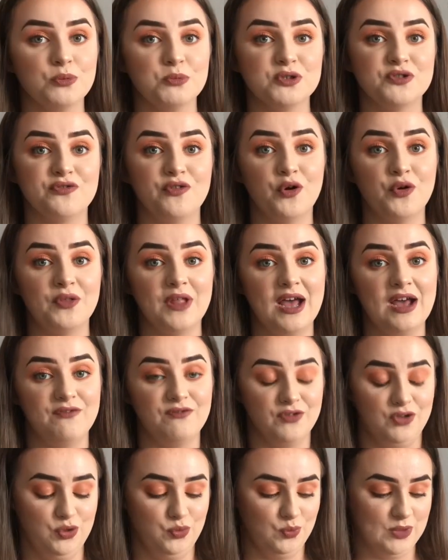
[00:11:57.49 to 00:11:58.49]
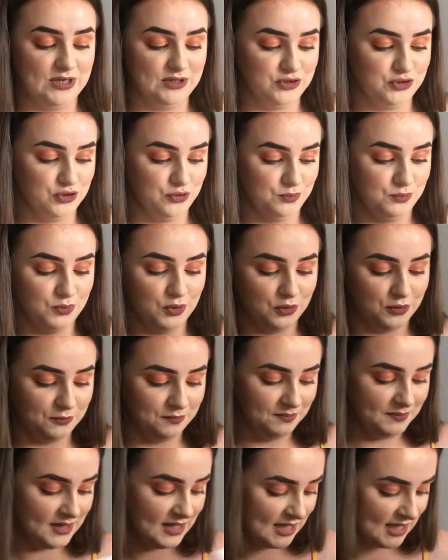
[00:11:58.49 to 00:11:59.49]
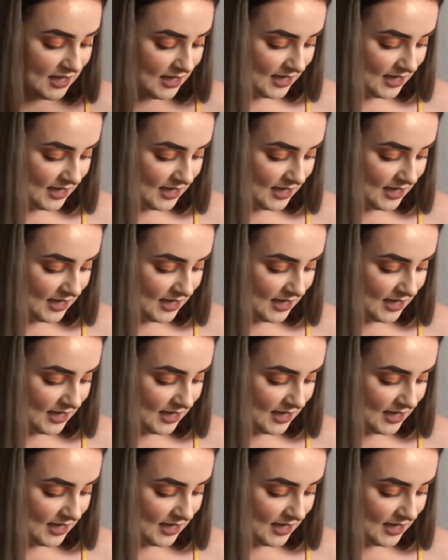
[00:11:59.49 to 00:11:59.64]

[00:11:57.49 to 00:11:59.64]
much for all the effort you went to mom